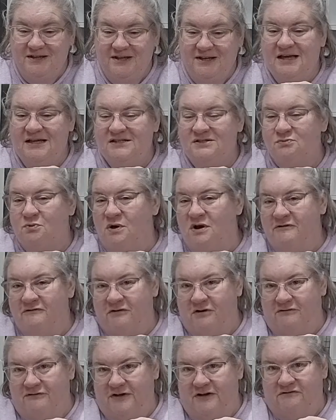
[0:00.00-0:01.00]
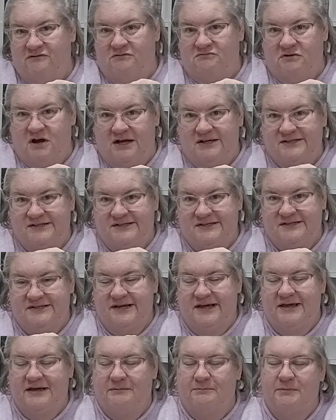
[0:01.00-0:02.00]
it's one of our favorite rides to
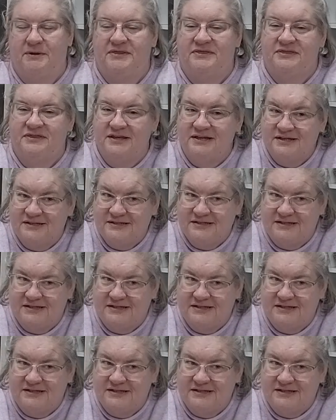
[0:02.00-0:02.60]
take. But this